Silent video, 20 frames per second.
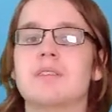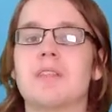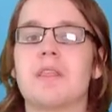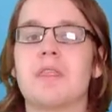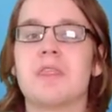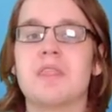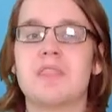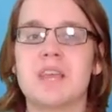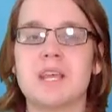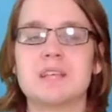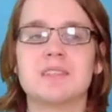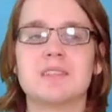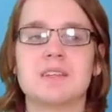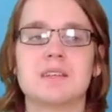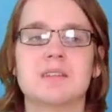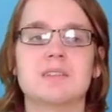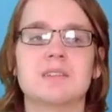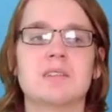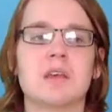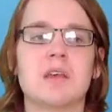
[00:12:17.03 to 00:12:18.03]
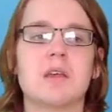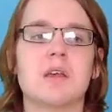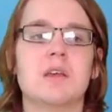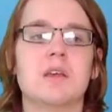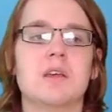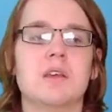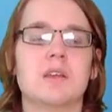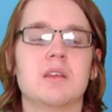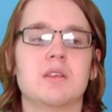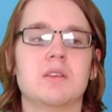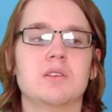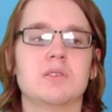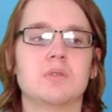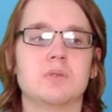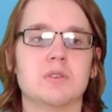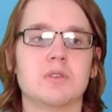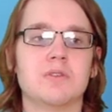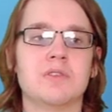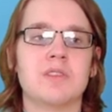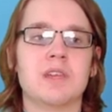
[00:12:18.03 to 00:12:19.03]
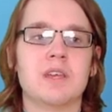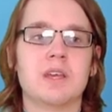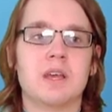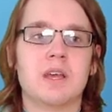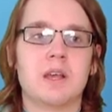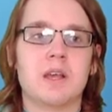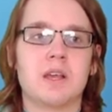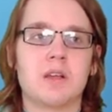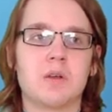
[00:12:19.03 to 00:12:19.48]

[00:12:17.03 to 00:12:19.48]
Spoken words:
This is sort of the